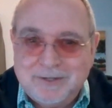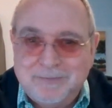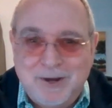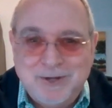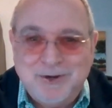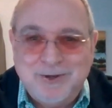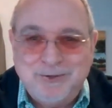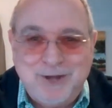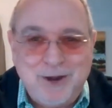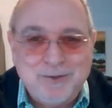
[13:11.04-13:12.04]
is My Journey Through
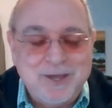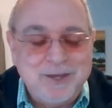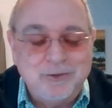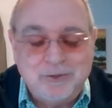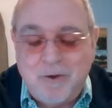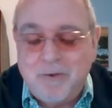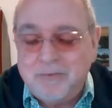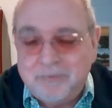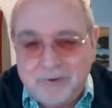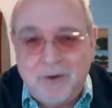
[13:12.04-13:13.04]
Tarot. Thank you so
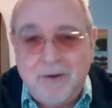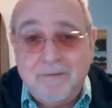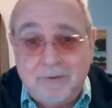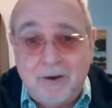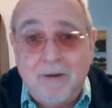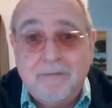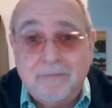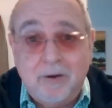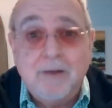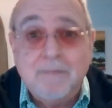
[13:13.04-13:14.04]
very, very,
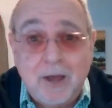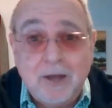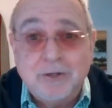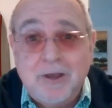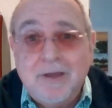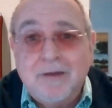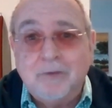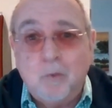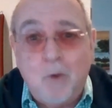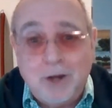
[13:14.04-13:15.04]
very much for
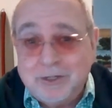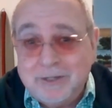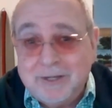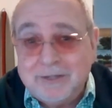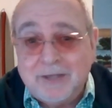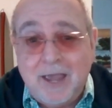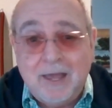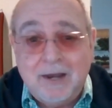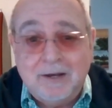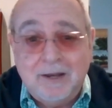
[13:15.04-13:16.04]
watching this.
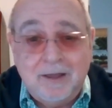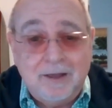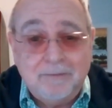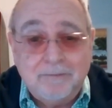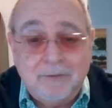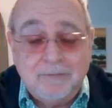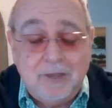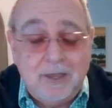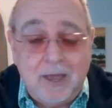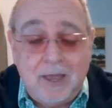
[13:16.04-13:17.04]
And
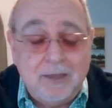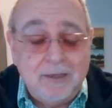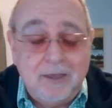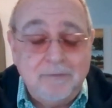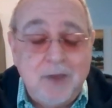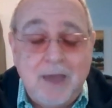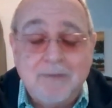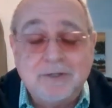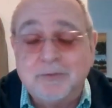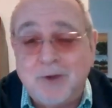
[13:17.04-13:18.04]
if you haven't
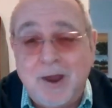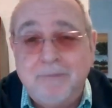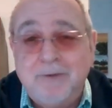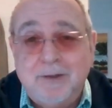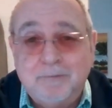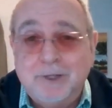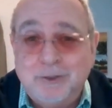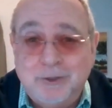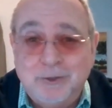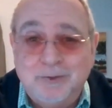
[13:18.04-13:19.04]
subscribed, please
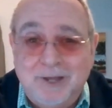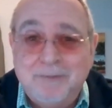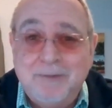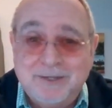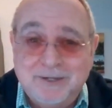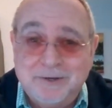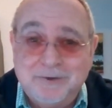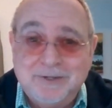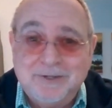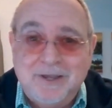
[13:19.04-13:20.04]
do. It makes a
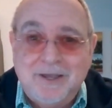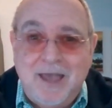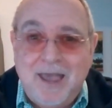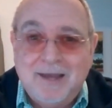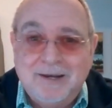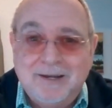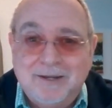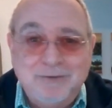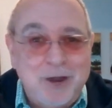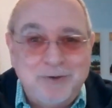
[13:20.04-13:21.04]
difference. And
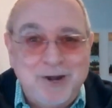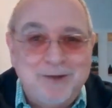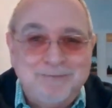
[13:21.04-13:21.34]
ciao for